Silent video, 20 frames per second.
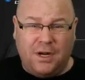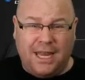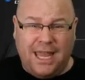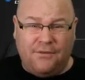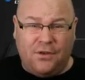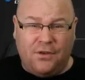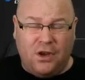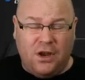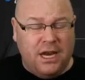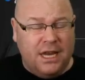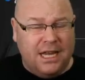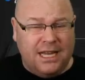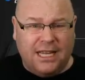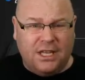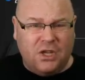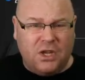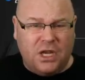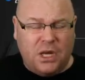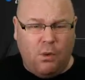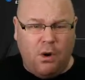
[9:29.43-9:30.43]
given
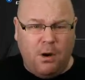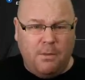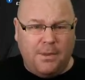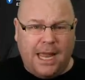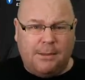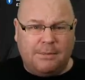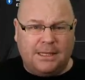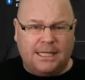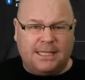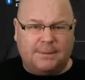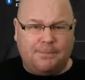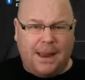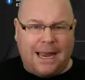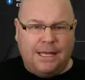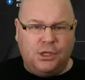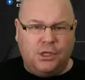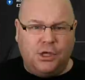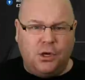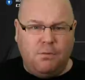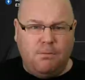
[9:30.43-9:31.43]
that you won't be able to
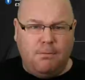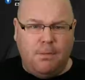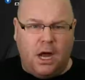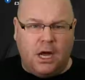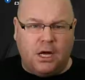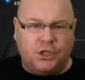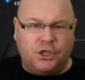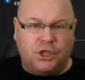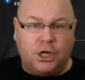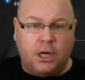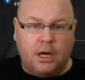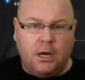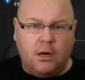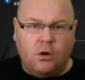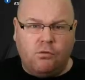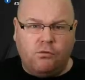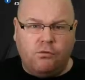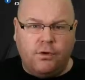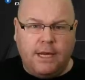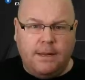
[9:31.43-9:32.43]
spend too much
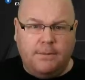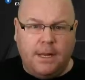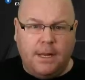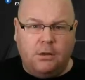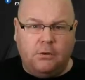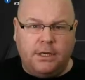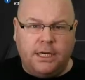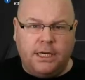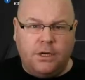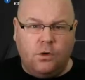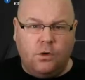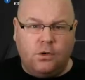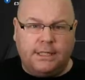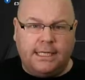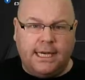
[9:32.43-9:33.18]
rebuilding your